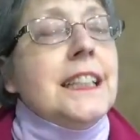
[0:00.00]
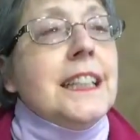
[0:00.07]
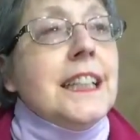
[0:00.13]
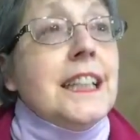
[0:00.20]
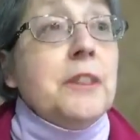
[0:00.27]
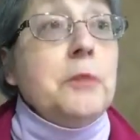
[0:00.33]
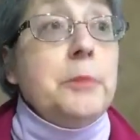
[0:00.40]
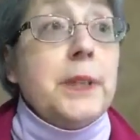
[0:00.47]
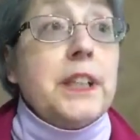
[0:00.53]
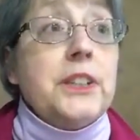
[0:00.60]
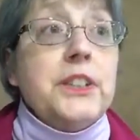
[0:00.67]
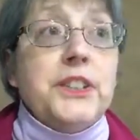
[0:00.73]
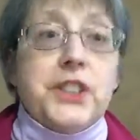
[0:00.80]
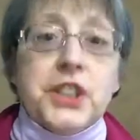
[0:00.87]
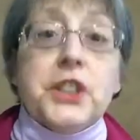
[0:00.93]
It would be
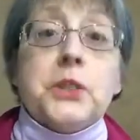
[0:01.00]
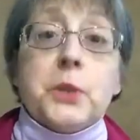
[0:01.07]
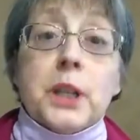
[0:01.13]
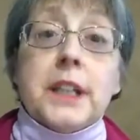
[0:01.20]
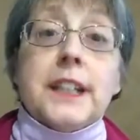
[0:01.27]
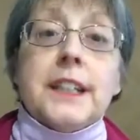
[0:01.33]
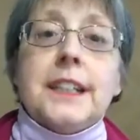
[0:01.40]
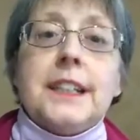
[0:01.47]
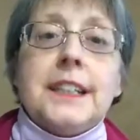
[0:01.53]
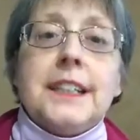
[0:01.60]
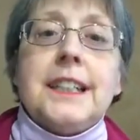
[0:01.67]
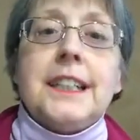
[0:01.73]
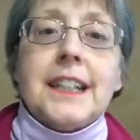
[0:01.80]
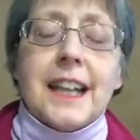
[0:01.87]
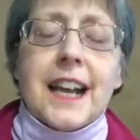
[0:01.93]
good too.
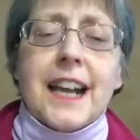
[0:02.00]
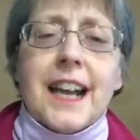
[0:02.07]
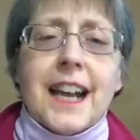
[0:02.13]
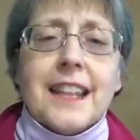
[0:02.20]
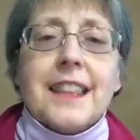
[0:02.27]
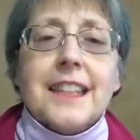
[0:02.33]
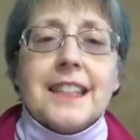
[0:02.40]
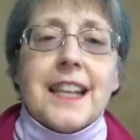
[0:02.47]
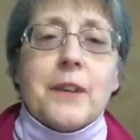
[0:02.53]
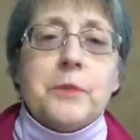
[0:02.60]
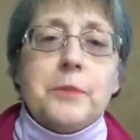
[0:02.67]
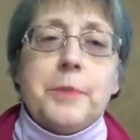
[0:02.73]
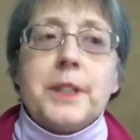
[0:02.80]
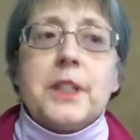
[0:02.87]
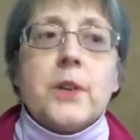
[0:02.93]
I think that would
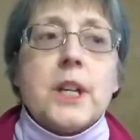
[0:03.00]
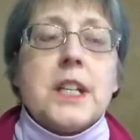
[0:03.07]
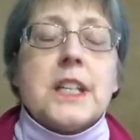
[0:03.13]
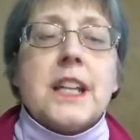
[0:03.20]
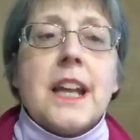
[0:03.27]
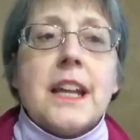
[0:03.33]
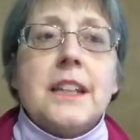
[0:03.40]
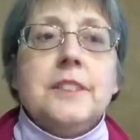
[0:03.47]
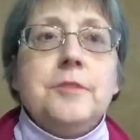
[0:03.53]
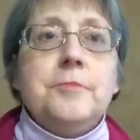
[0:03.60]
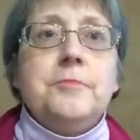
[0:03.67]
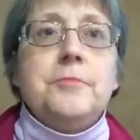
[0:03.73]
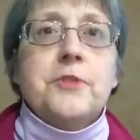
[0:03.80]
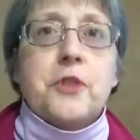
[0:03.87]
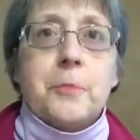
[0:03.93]
be a great day
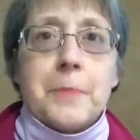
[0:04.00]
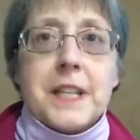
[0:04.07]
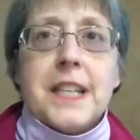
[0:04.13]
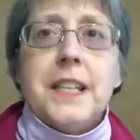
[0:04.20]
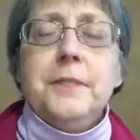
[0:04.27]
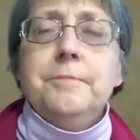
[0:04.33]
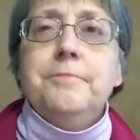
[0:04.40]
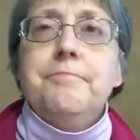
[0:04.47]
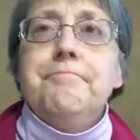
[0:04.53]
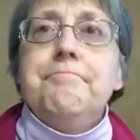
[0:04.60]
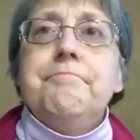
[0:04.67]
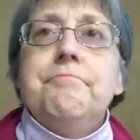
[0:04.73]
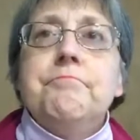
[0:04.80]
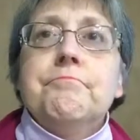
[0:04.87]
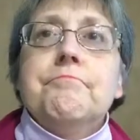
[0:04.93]
for me
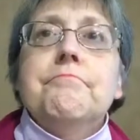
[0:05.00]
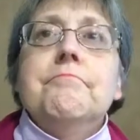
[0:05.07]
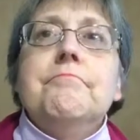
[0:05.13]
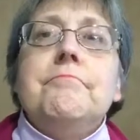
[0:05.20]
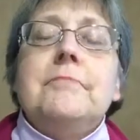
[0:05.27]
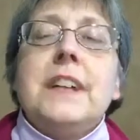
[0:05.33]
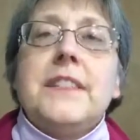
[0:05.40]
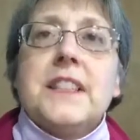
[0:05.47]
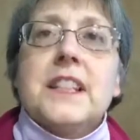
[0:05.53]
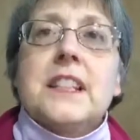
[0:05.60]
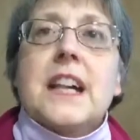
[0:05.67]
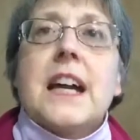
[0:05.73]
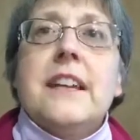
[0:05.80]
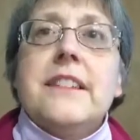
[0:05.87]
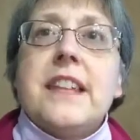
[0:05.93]
on this
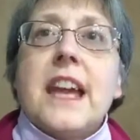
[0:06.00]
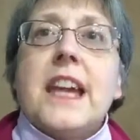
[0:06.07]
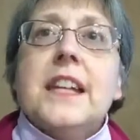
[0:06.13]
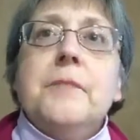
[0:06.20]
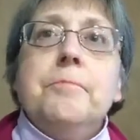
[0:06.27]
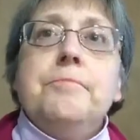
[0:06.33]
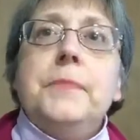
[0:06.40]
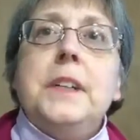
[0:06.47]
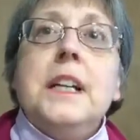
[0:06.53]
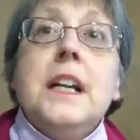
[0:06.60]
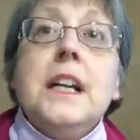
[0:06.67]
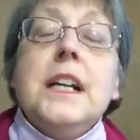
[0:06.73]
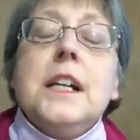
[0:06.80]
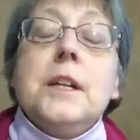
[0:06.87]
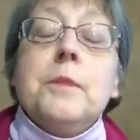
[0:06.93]
kind of day.
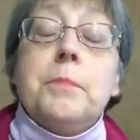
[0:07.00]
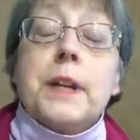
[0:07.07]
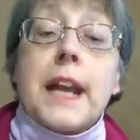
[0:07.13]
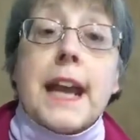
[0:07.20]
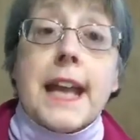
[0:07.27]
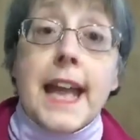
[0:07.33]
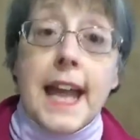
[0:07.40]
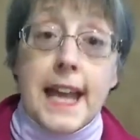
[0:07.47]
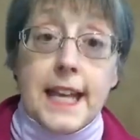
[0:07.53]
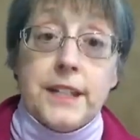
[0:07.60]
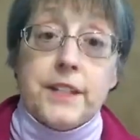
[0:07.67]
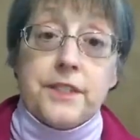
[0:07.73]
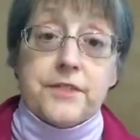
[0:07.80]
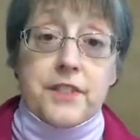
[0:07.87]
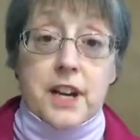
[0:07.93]
But I had
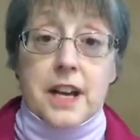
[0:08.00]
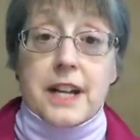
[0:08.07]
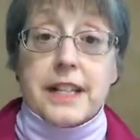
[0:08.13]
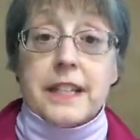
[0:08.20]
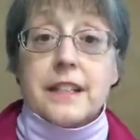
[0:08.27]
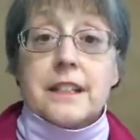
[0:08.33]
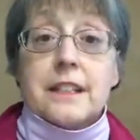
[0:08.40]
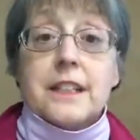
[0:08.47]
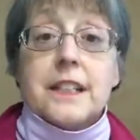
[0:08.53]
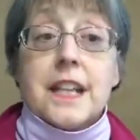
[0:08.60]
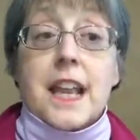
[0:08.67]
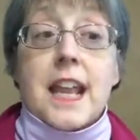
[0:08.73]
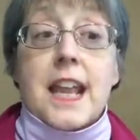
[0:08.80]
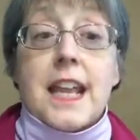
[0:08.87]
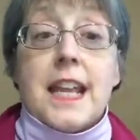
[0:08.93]
to find
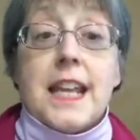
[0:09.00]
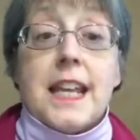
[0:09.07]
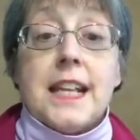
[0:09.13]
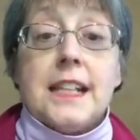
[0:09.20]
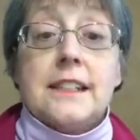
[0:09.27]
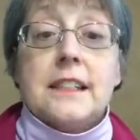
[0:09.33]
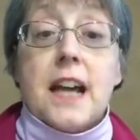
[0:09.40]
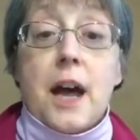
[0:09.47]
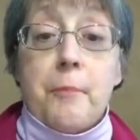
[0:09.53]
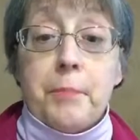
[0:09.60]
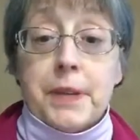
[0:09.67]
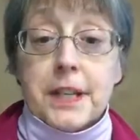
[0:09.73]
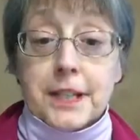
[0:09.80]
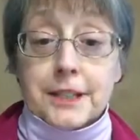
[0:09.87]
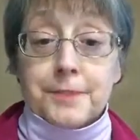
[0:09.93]
a
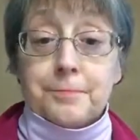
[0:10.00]
topic